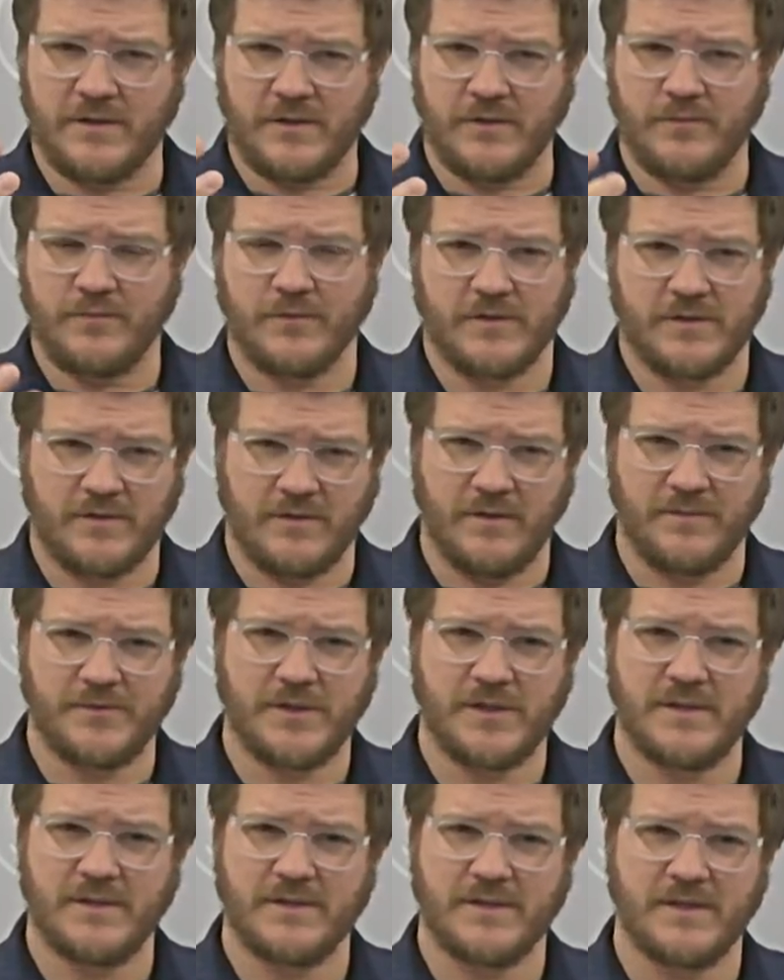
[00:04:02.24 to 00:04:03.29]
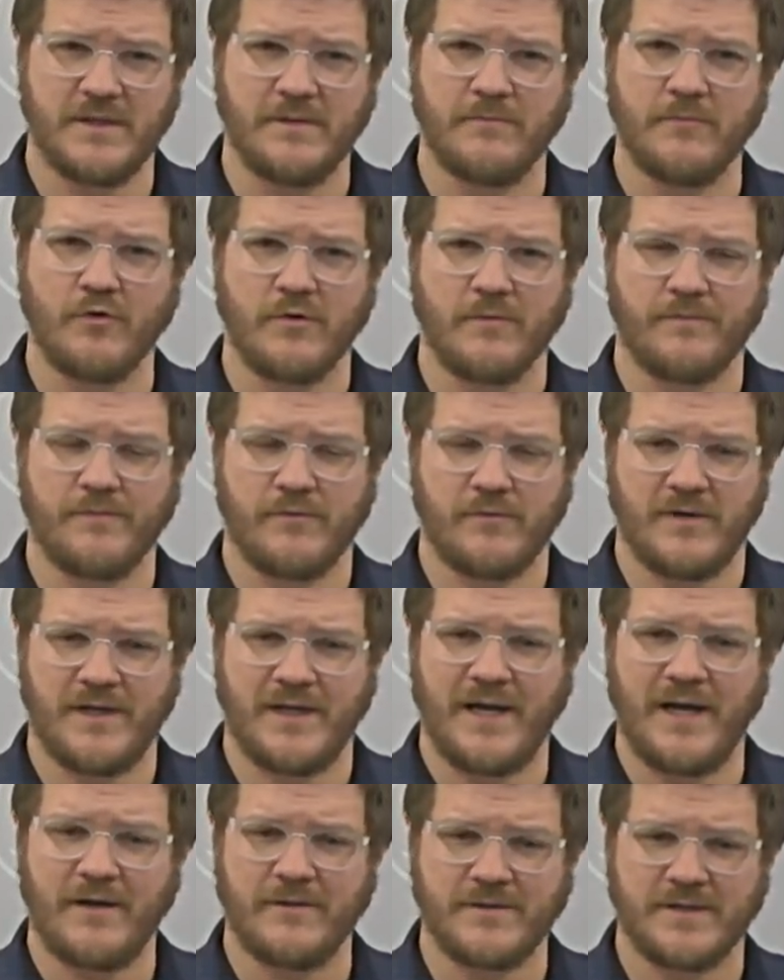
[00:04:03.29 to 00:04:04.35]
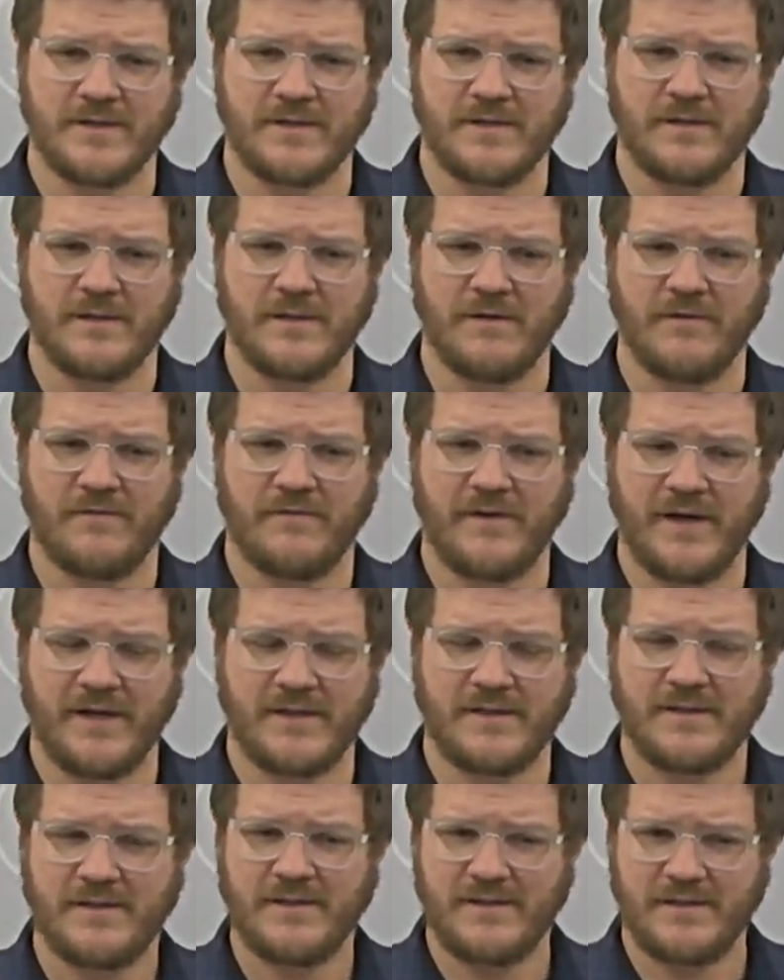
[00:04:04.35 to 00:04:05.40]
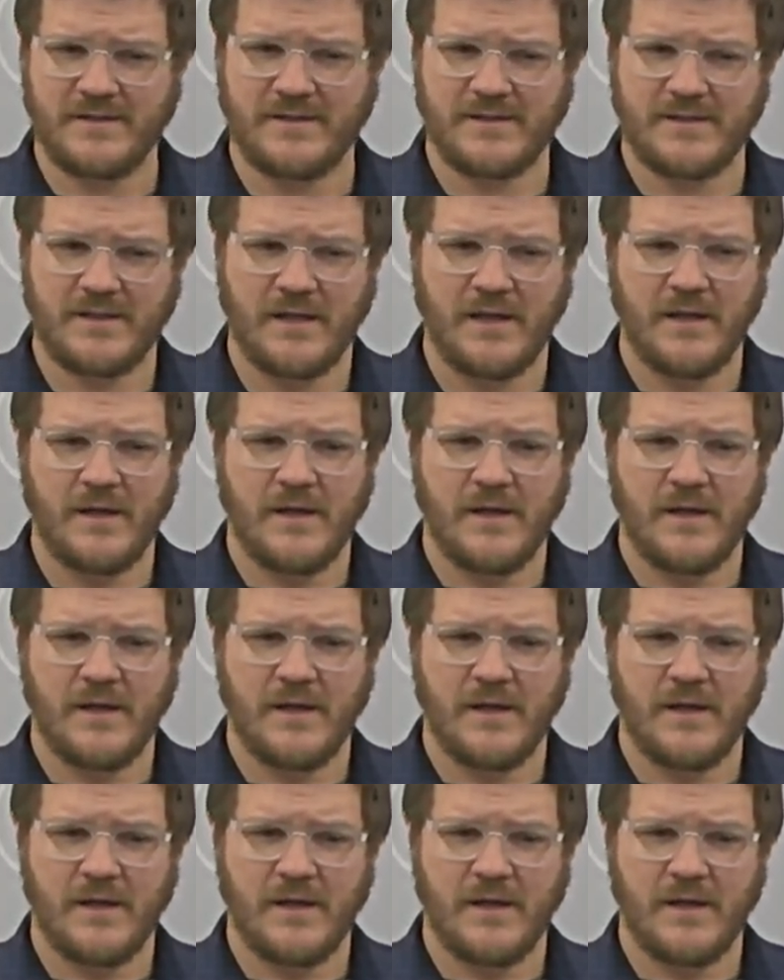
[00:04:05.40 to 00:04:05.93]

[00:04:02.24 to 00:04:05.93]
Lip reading: two prescriptions, the more pronounced the effect is.